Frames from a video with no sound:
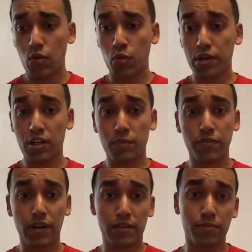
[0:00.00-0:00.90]
We're gonna be
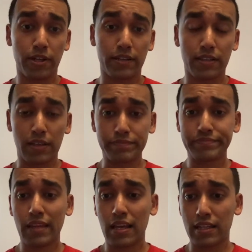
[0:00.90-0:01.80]
fucking playing them.
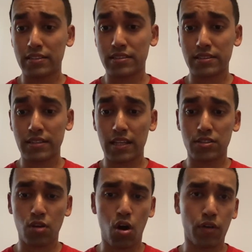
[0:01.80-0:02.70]
It's
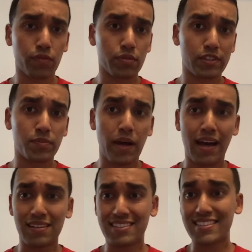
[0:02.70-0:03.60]
it's awful. It's
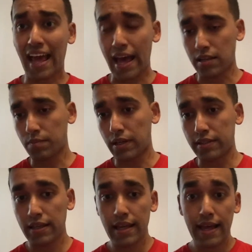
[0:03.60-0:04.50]
bad. It's sad, but
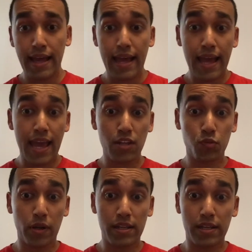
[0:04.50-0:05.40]
it is
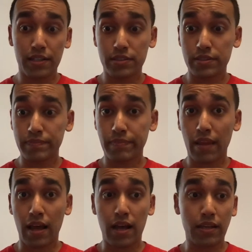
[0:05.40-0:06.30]
what it is.
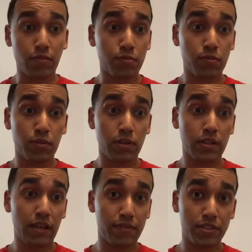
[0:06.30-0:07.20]
I will
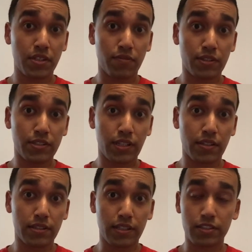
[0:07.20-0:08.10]
never cheer for the
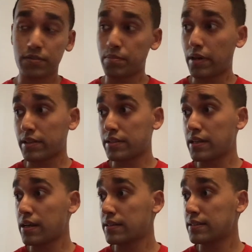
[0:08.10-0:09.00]
Celtics, but
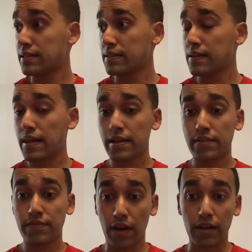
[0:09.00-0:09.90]

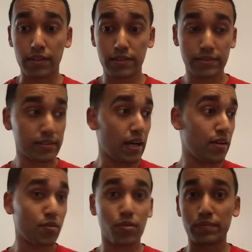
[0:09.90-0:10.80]
fuck, I
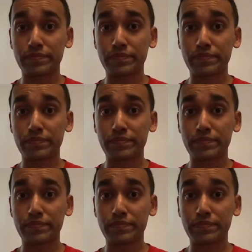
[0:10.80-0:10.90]
don't know.